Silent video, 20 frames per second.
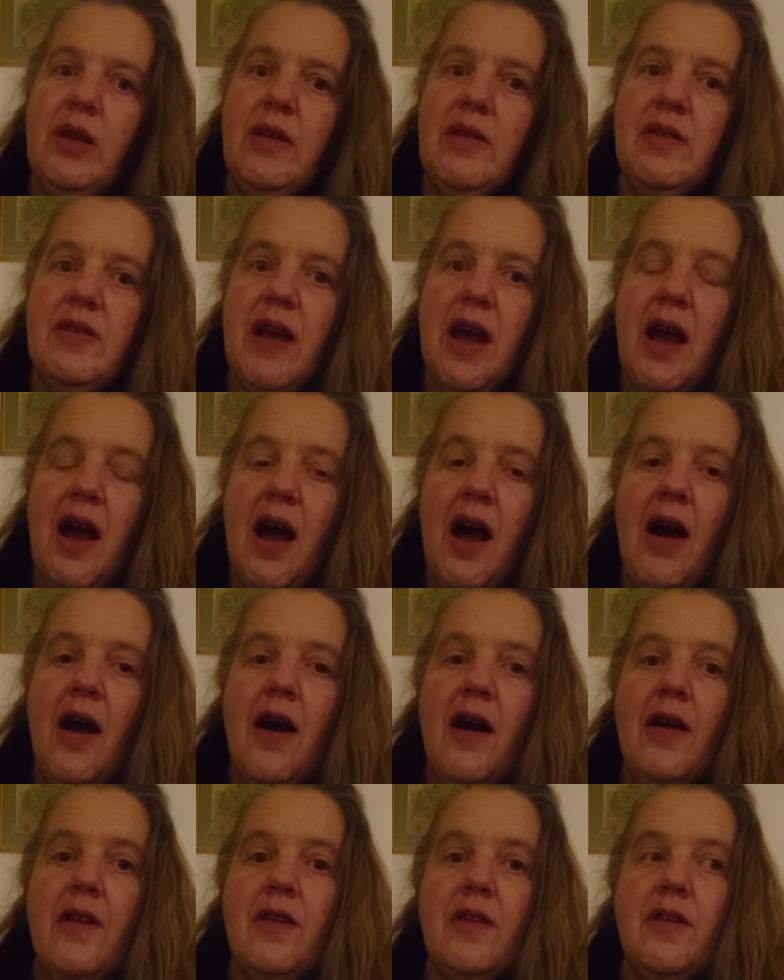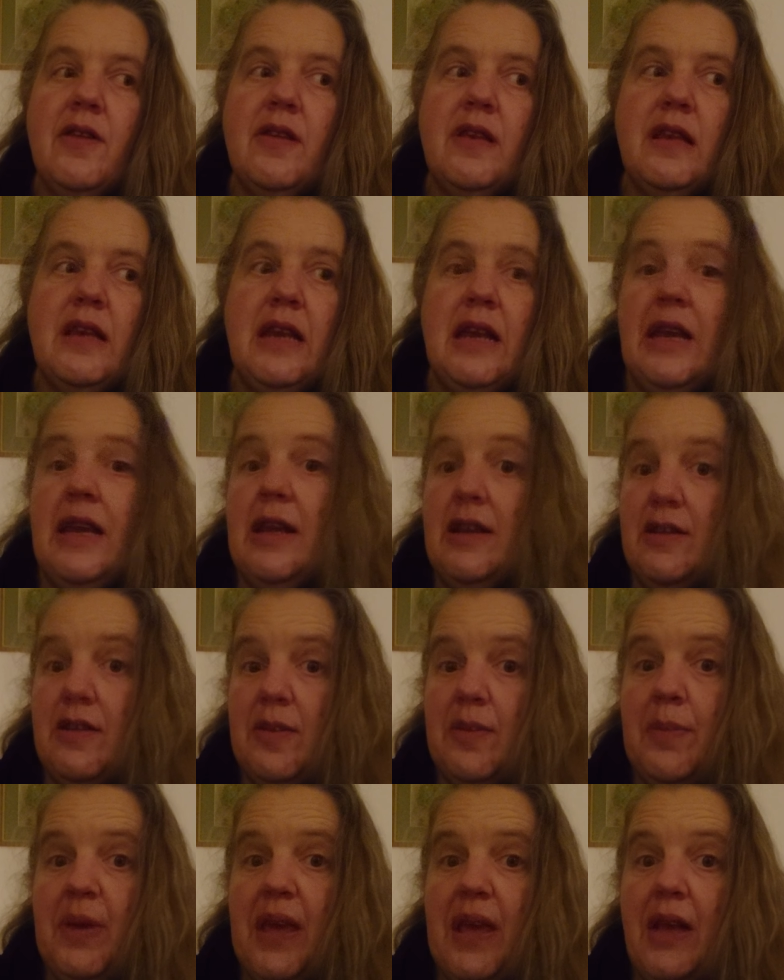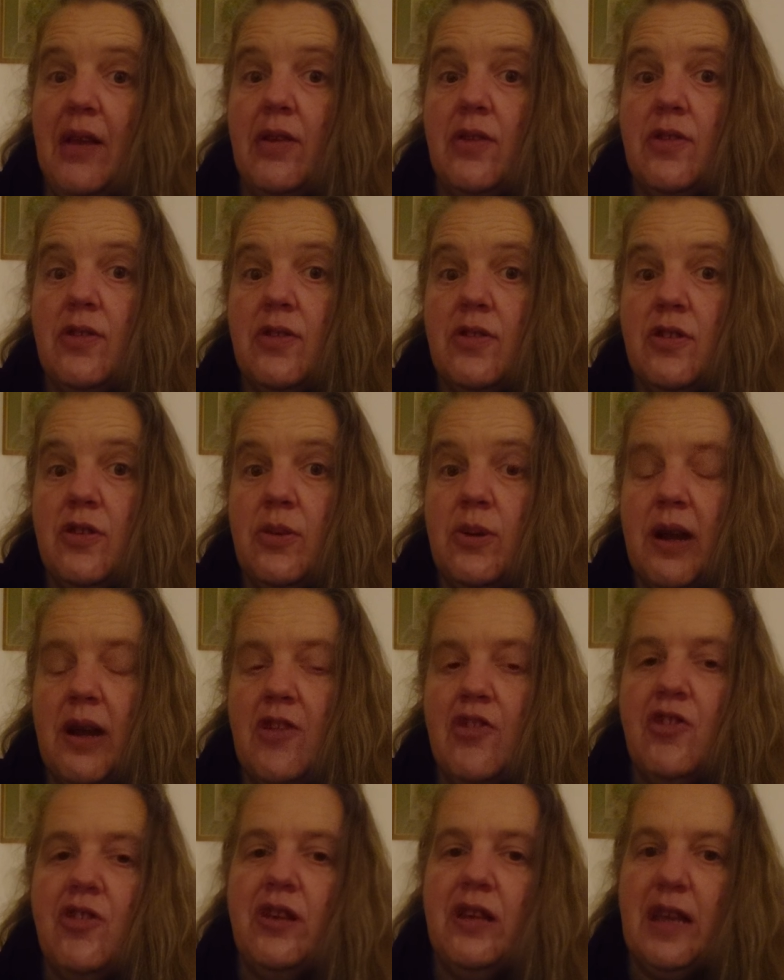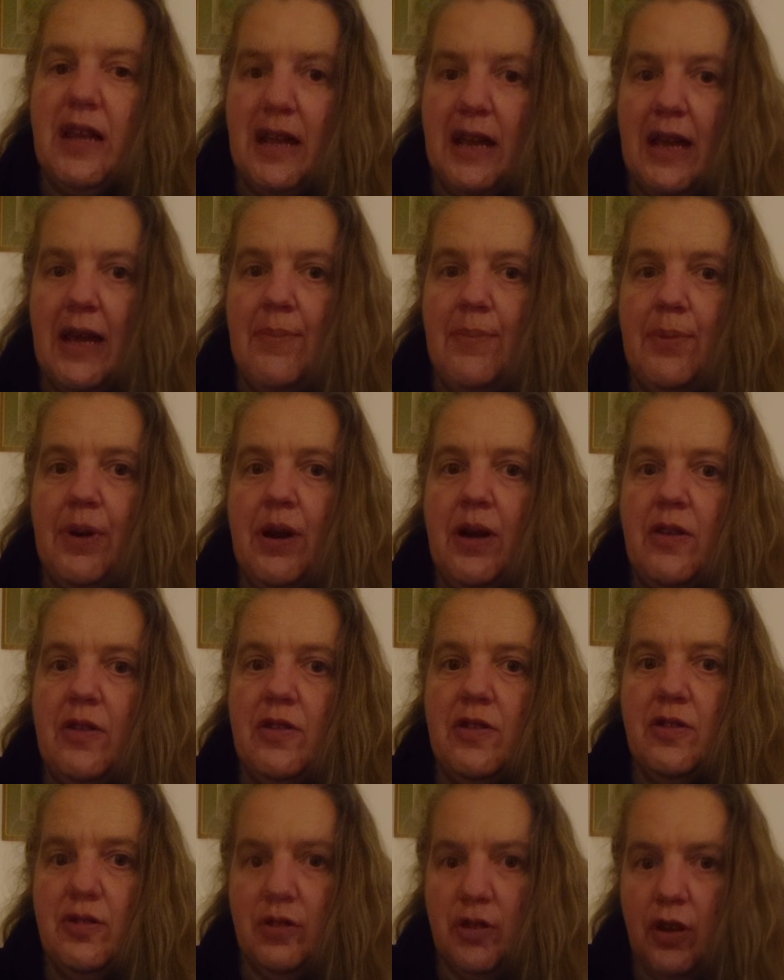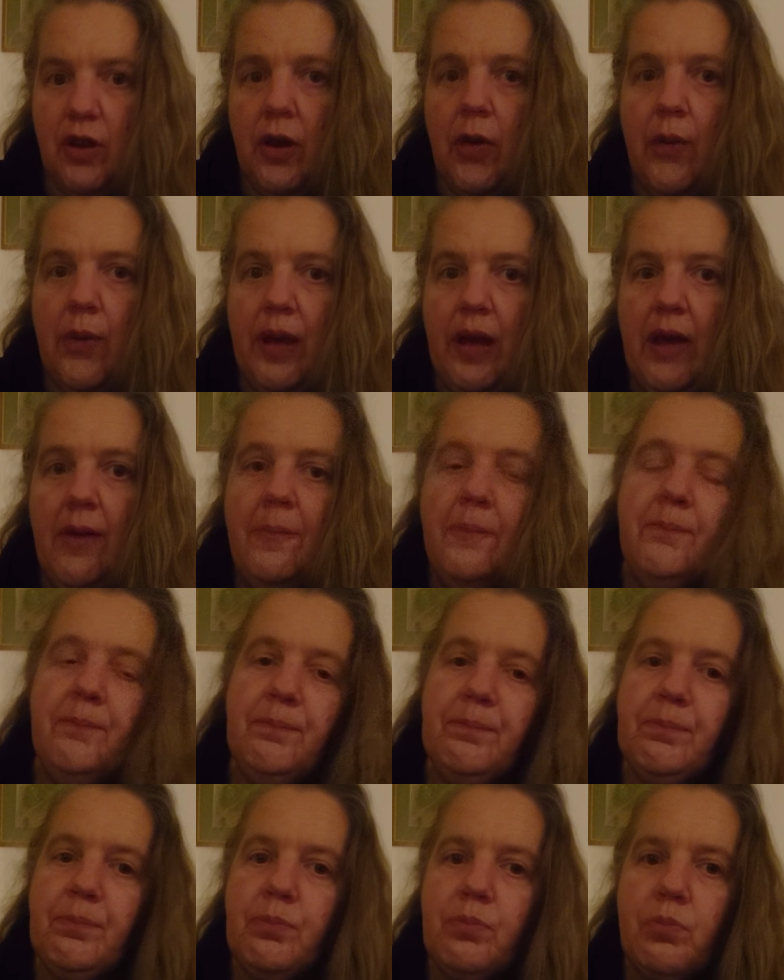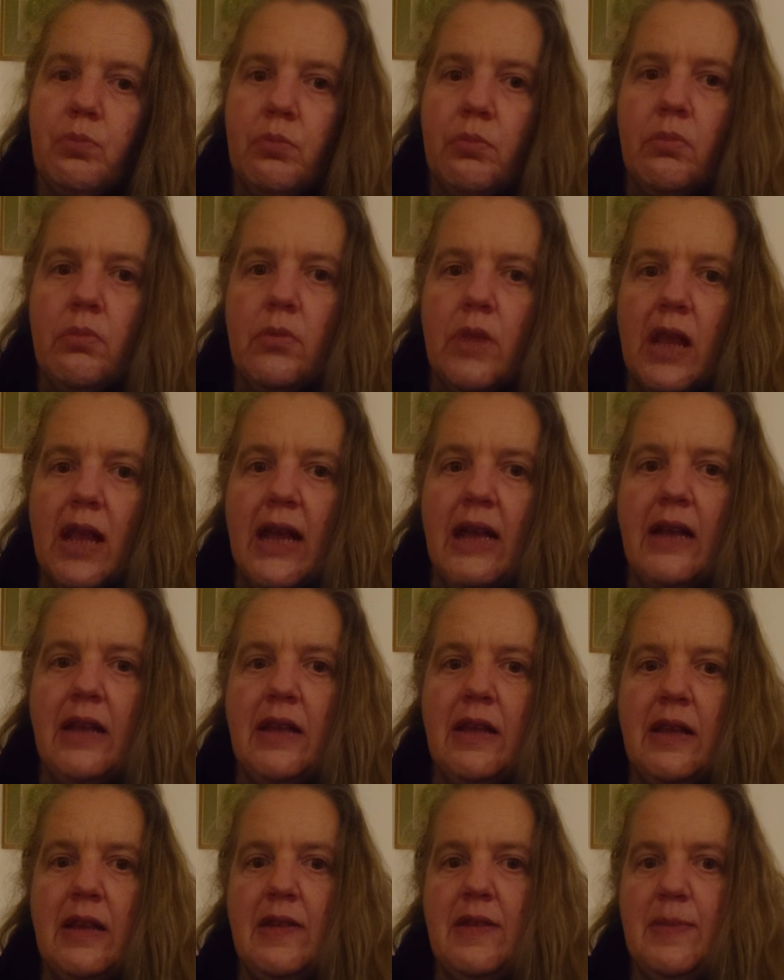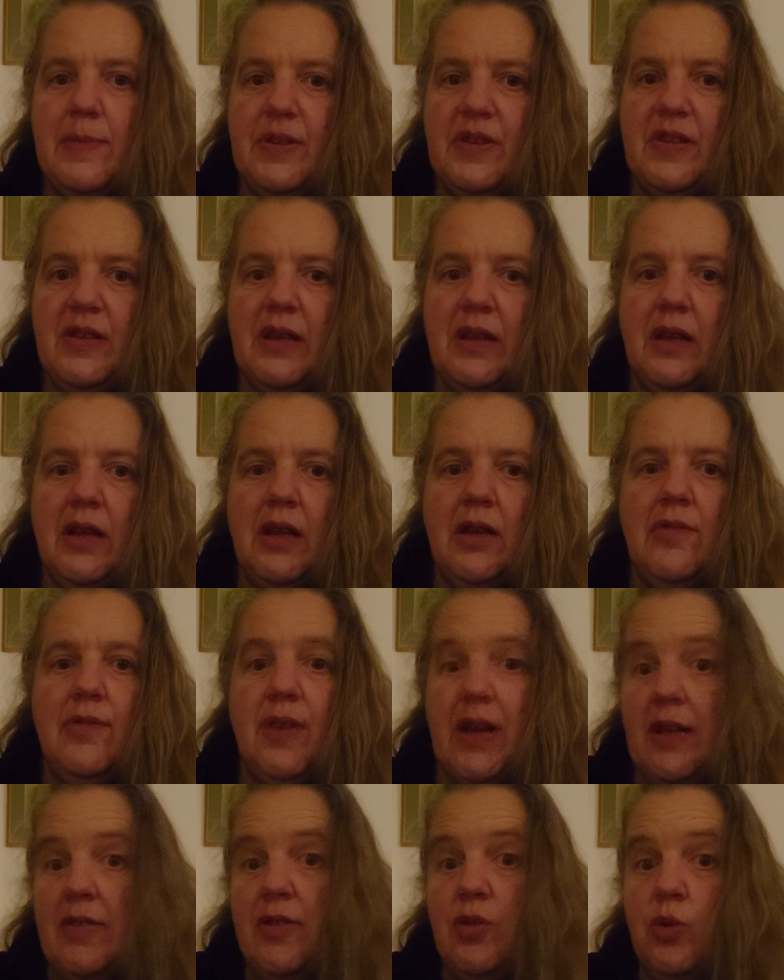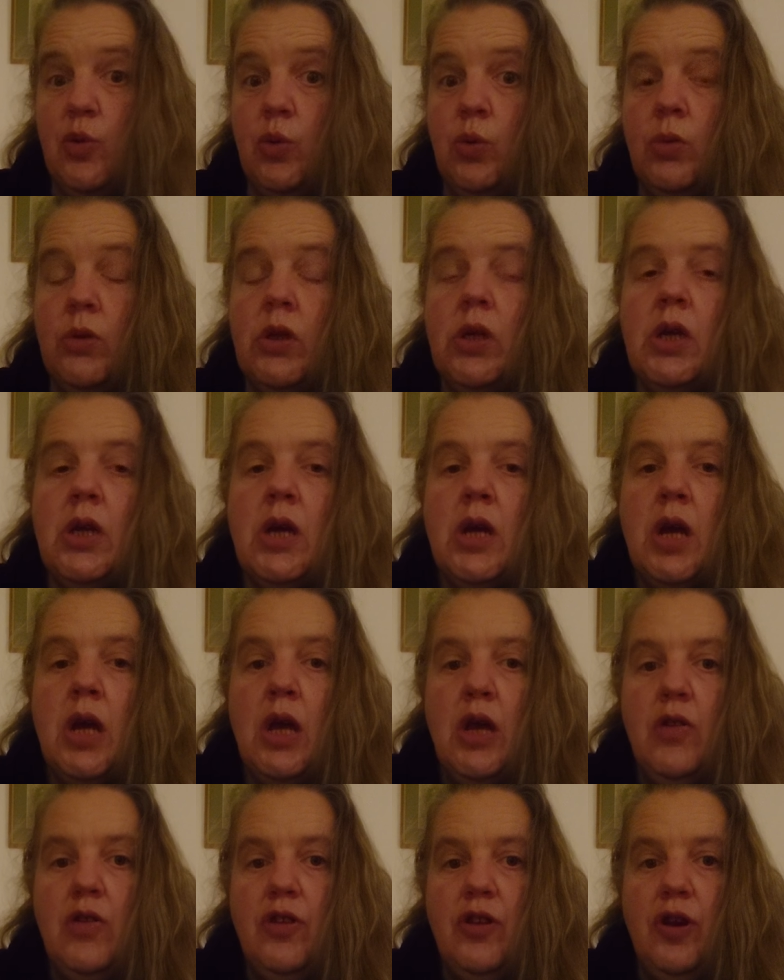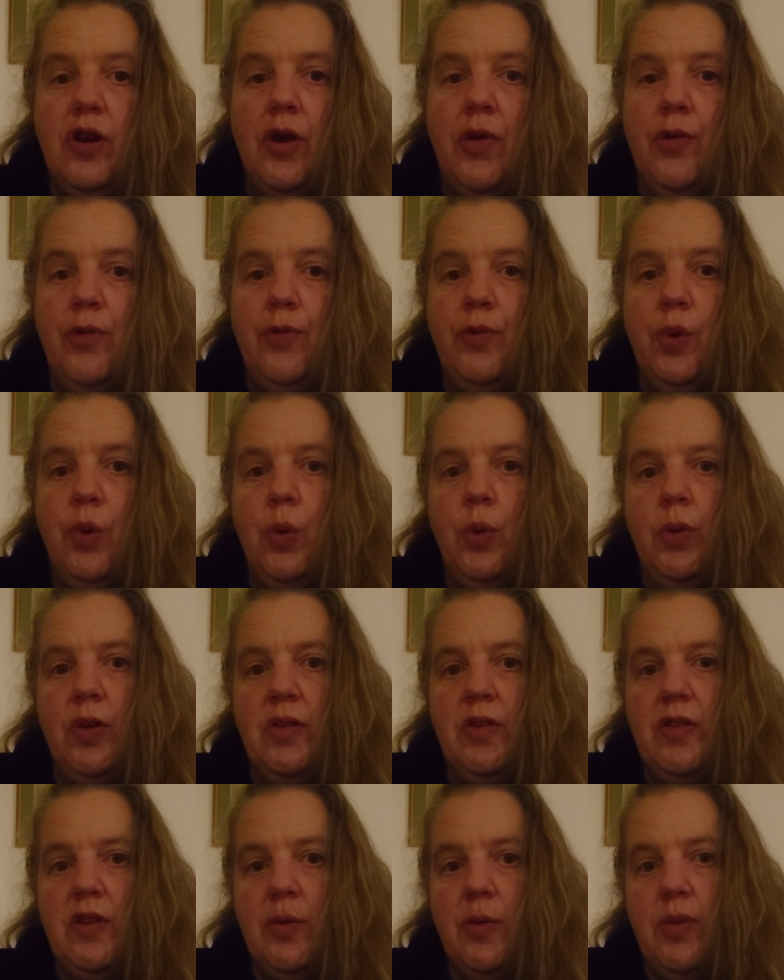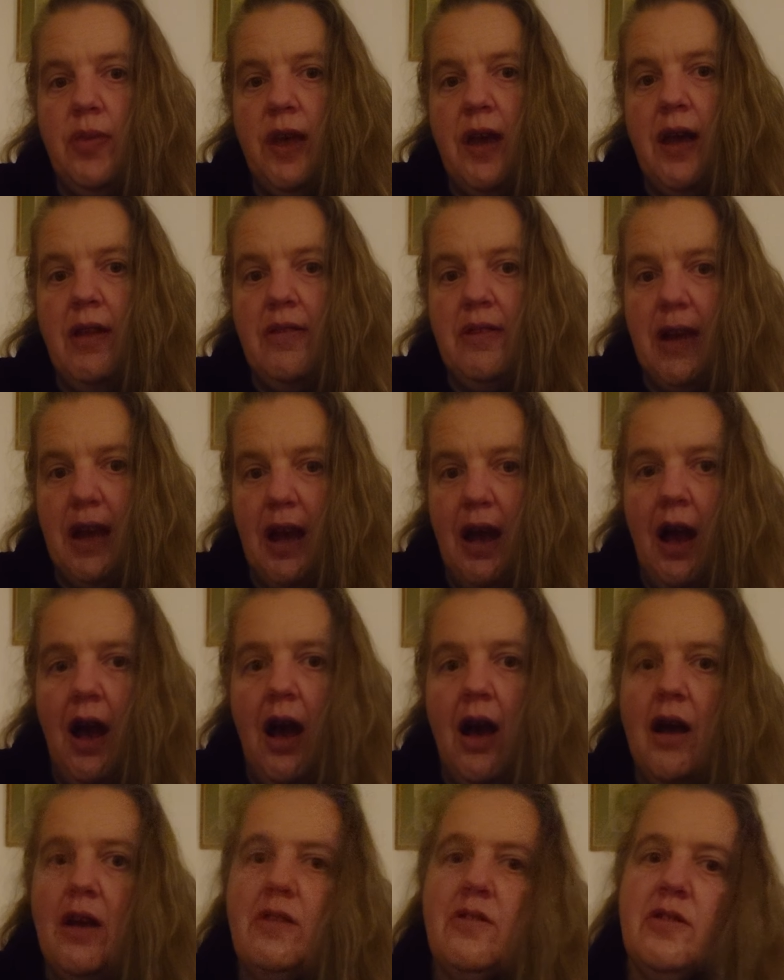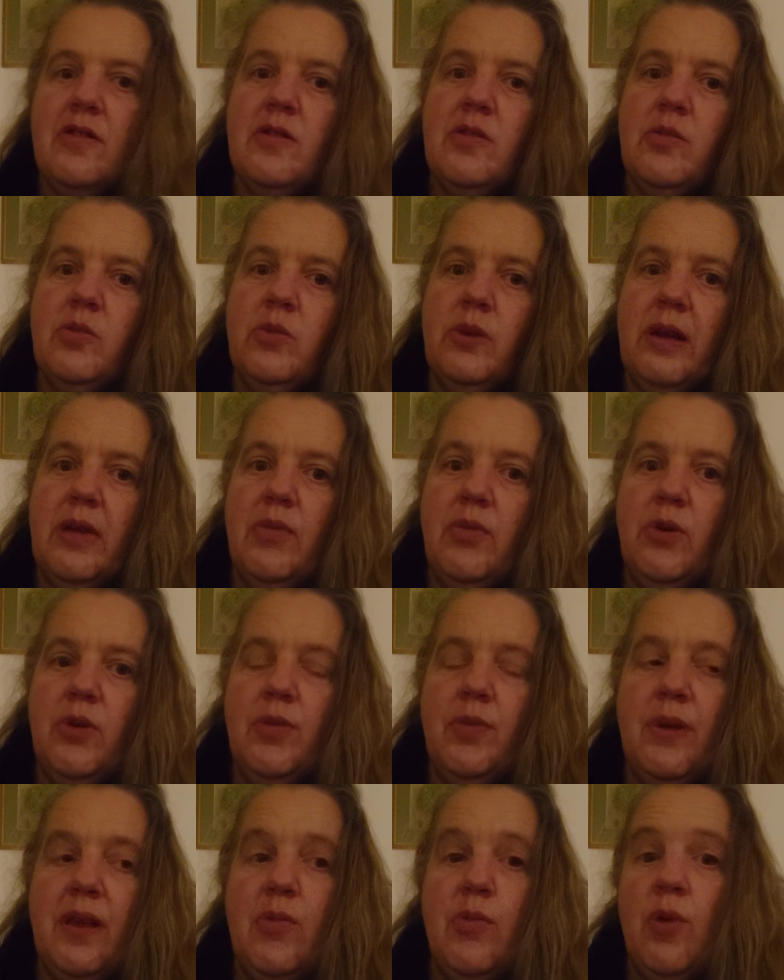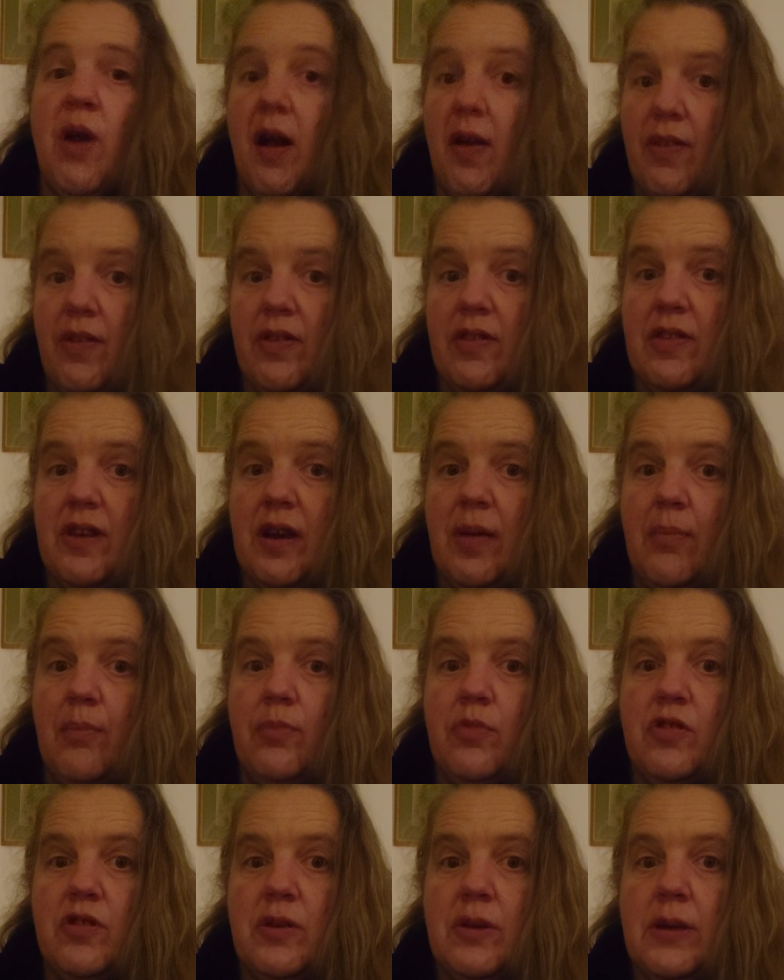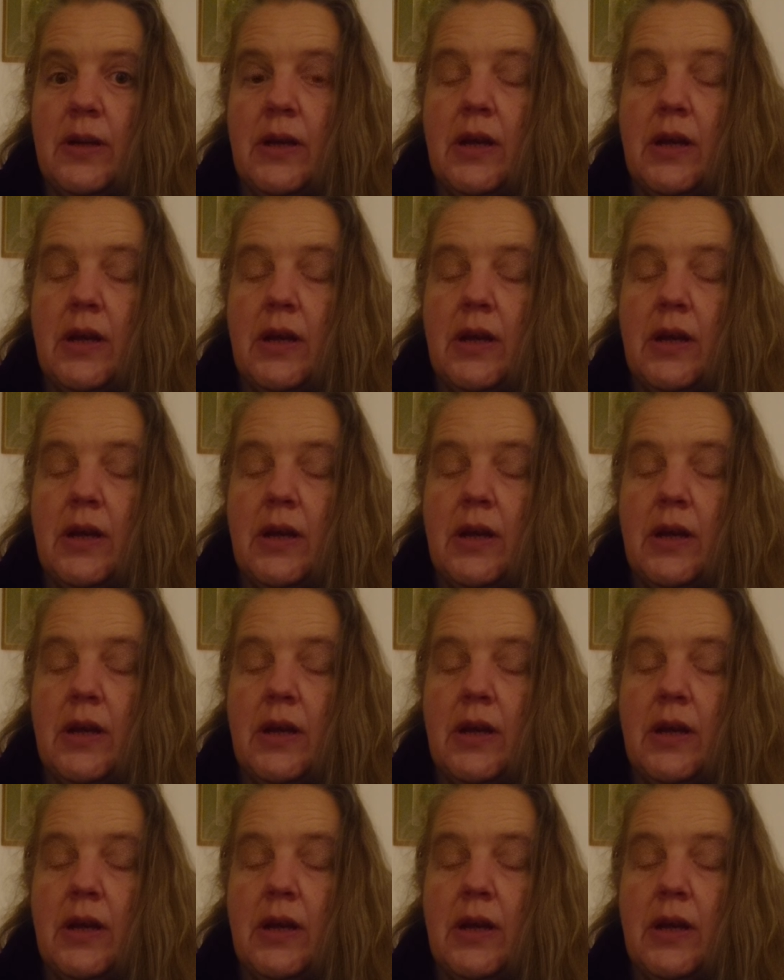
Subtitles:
it's our heart needing to beat to actually keep us going in this particular vessel to go forward. So without our hearts, we would be rather stumped.